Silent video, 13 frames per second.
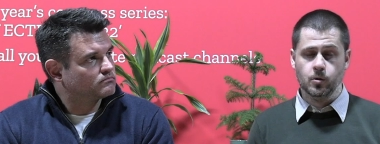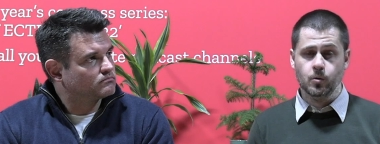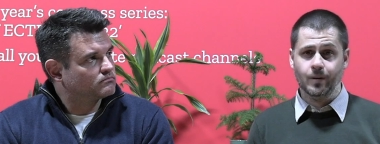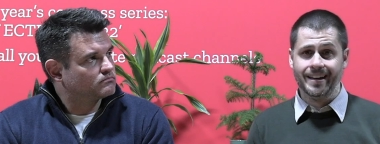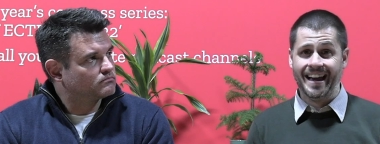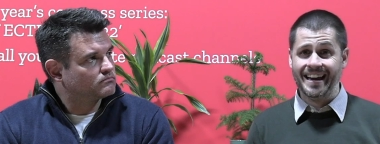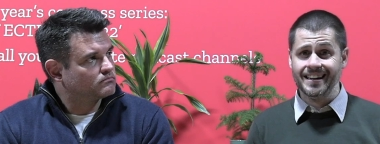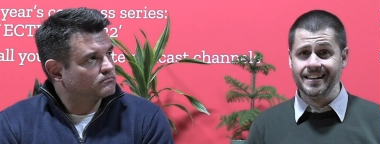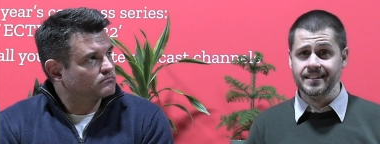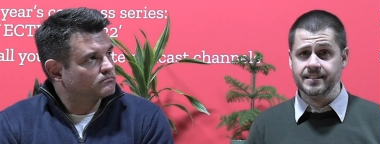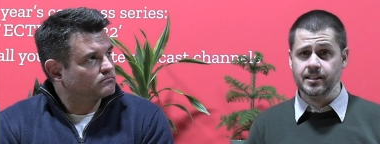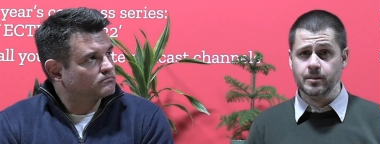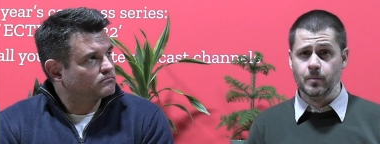Speaker 1: all
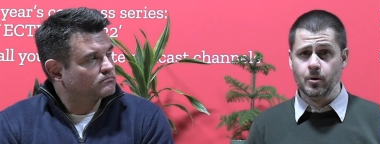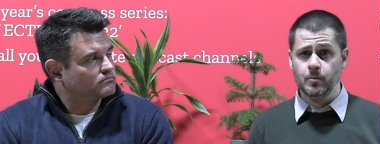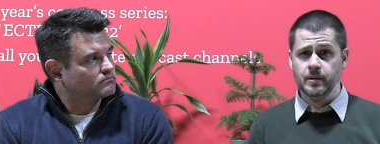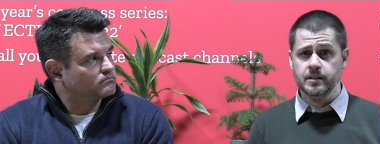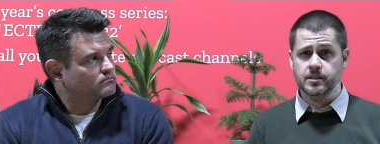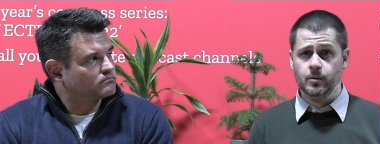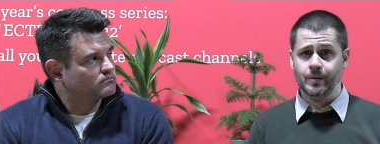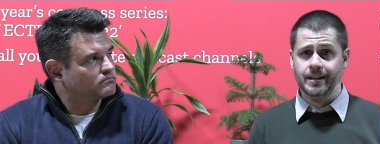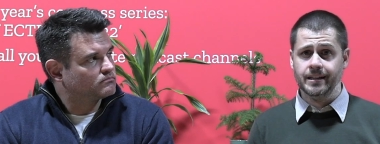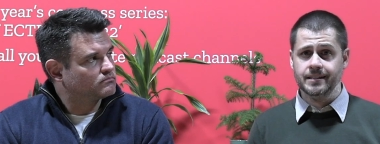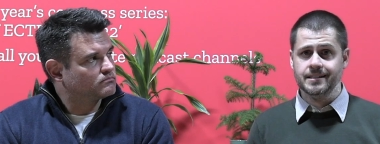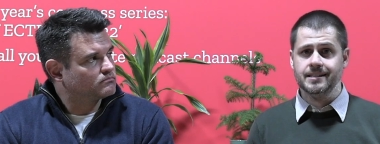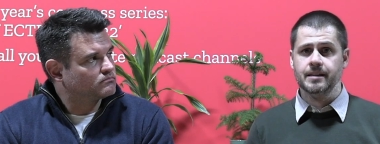candidates at the moment, so we
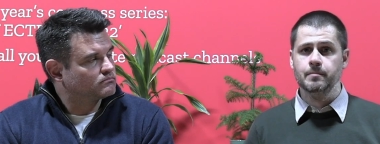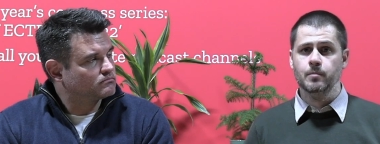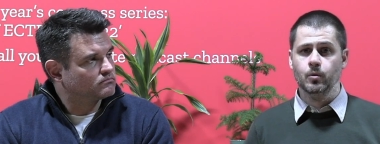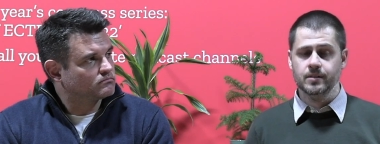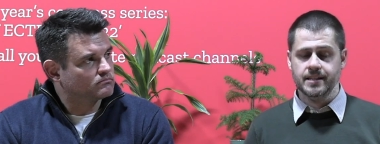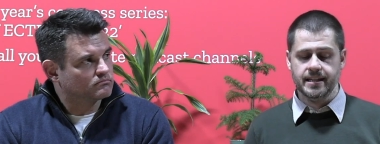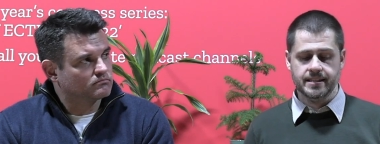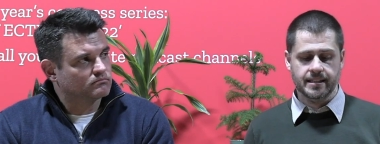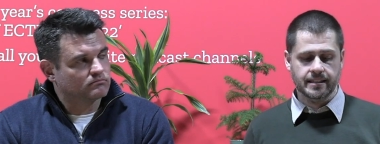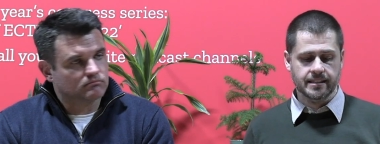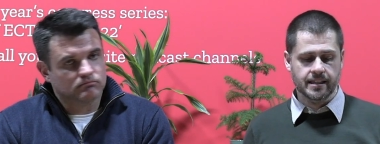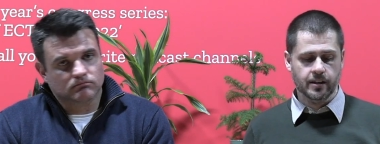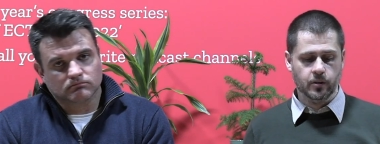need to see more
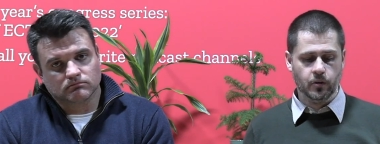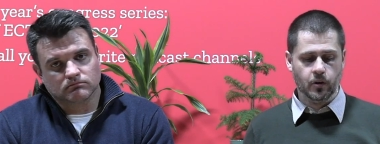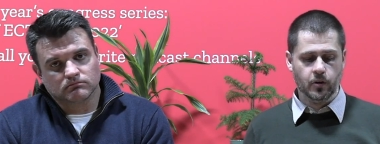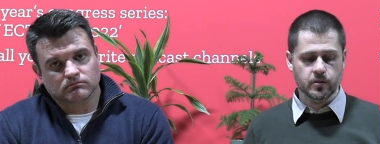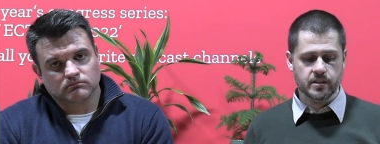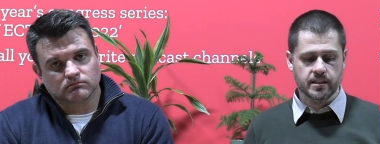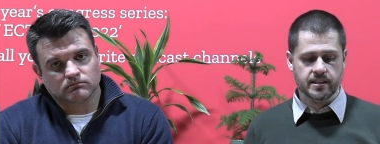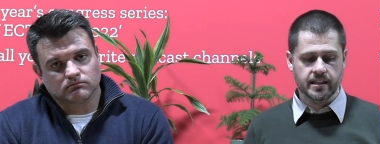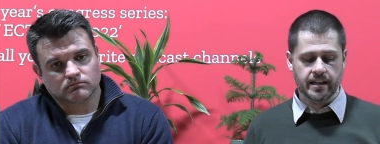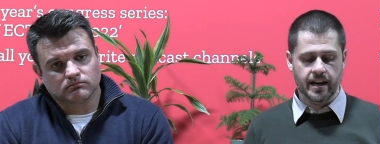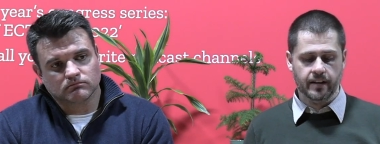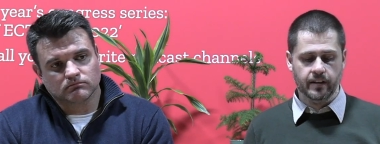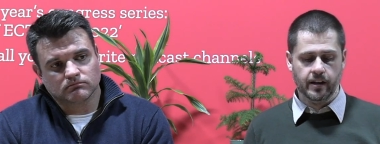testing done on those to
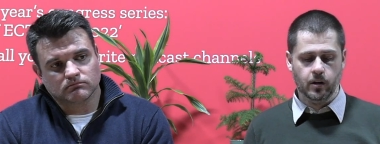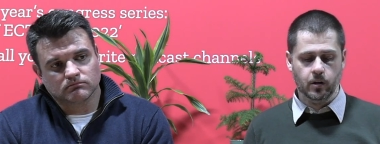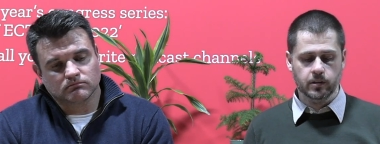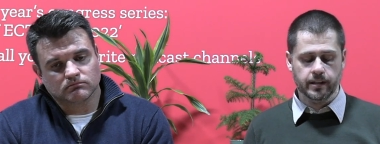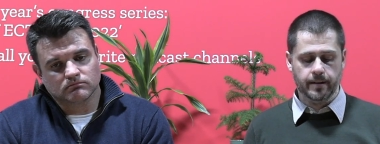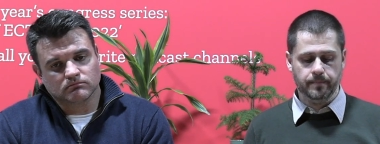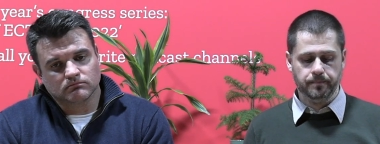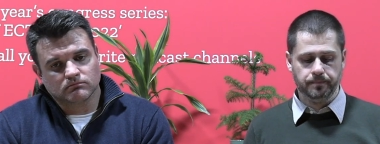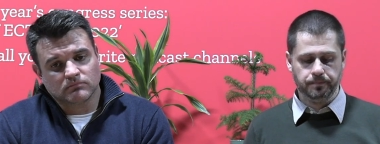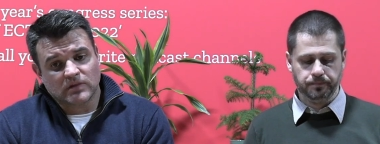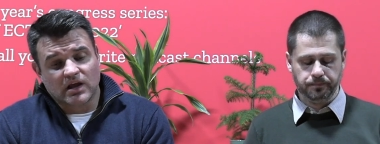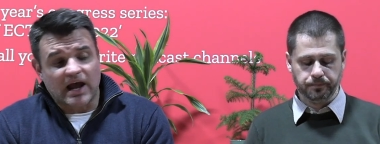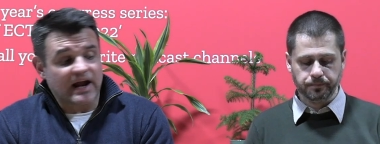see
Speaker 2: how they hold up.
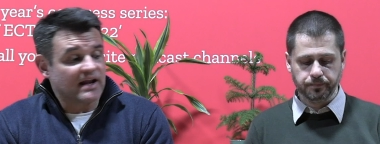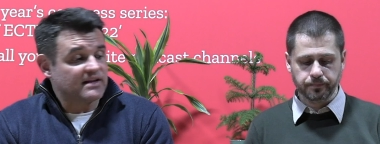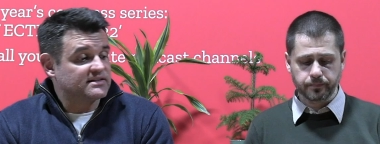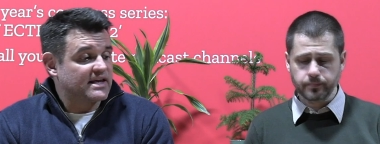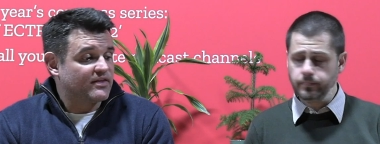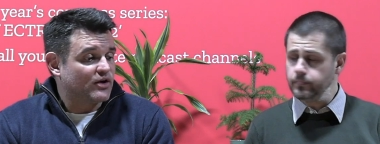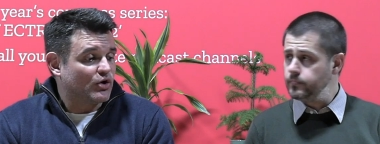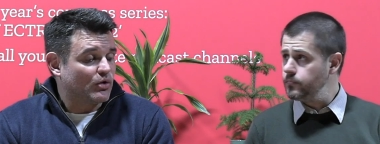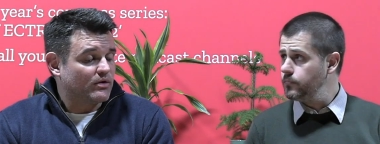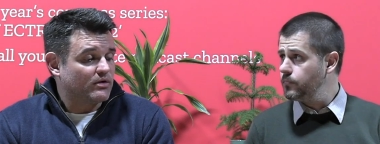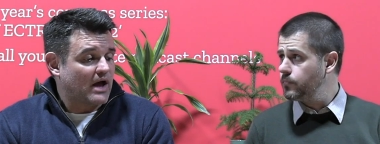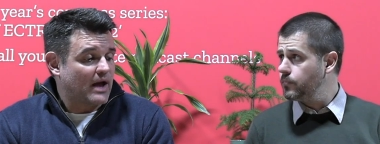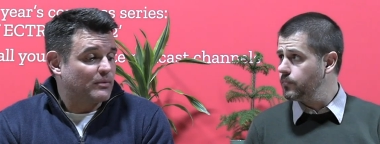I gotta say
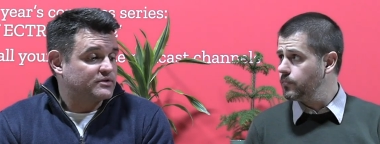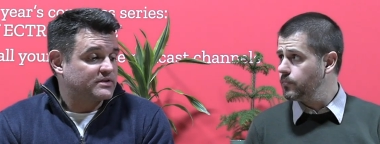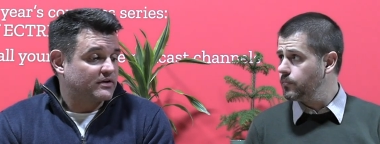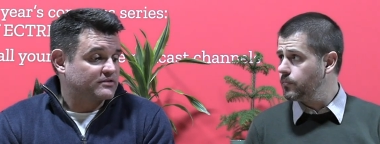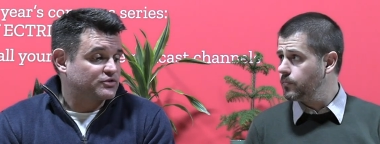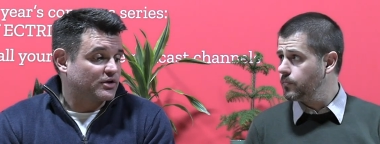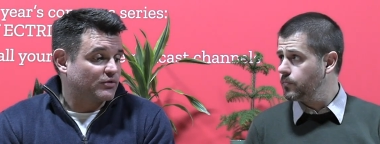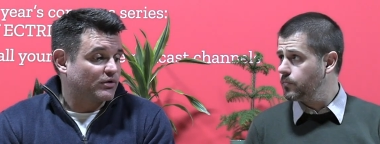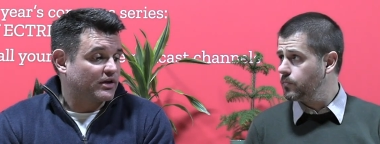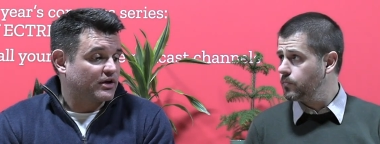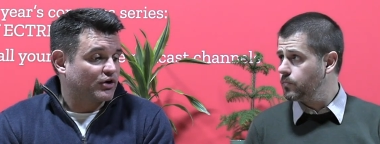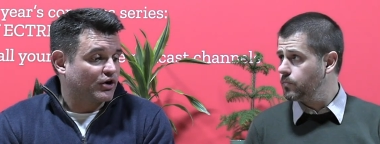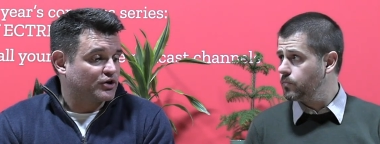though, I was actually
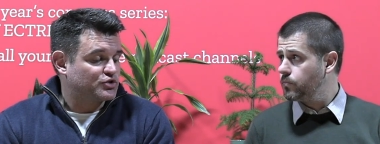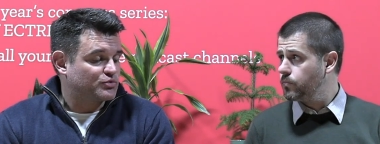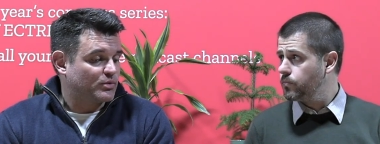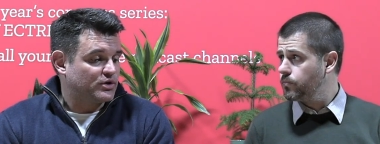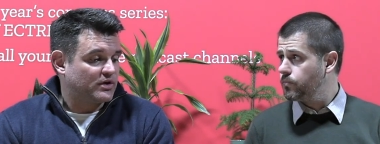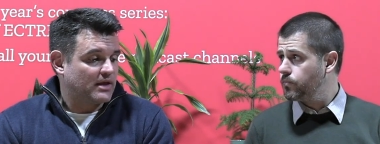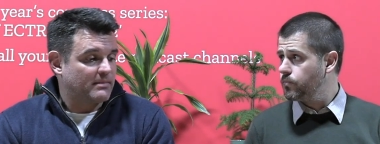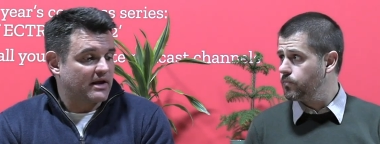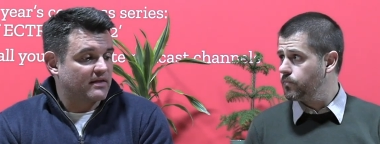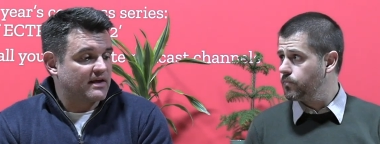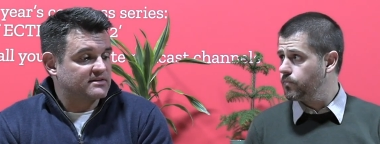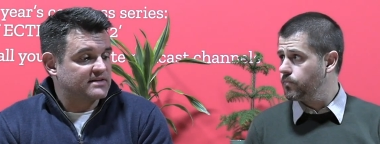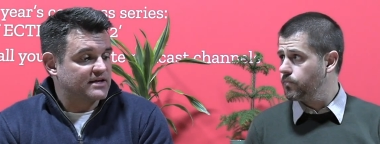really encouraged when you came out
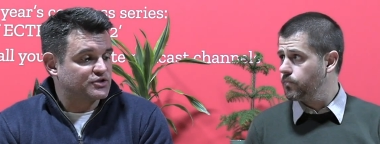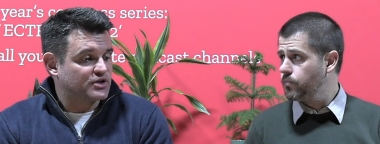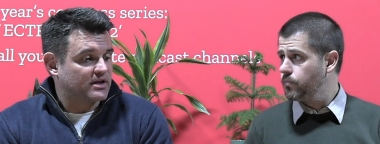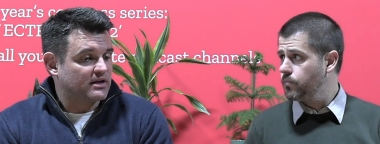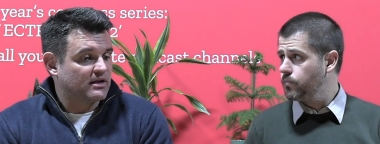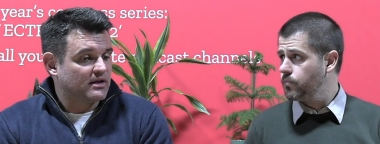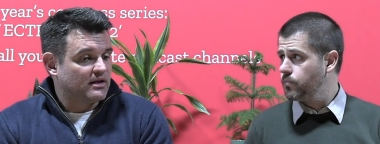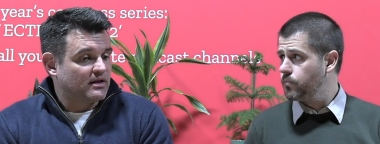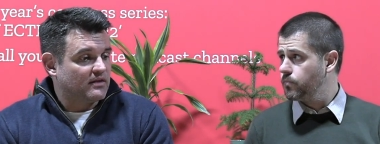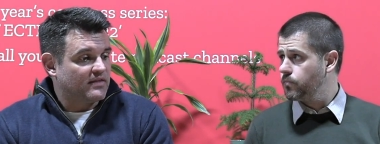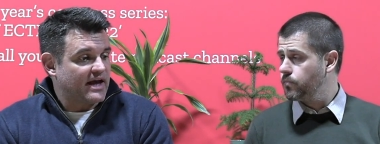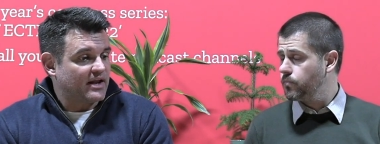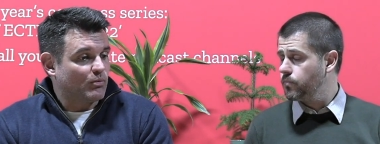of that session
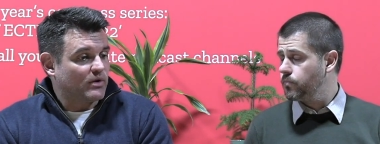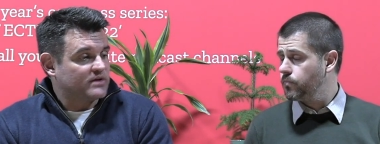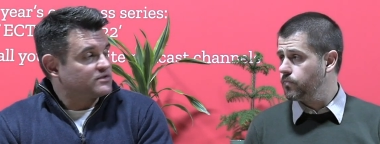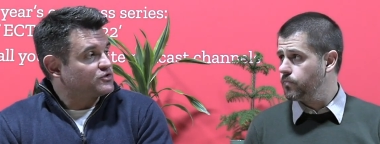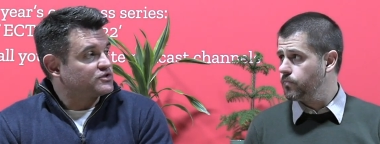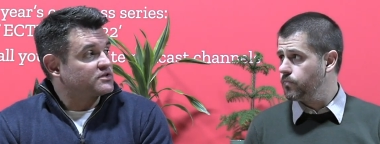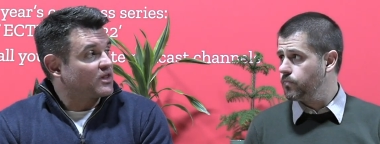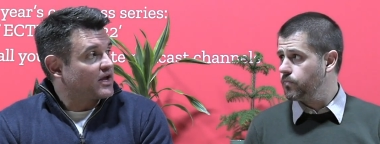that it wasn't just a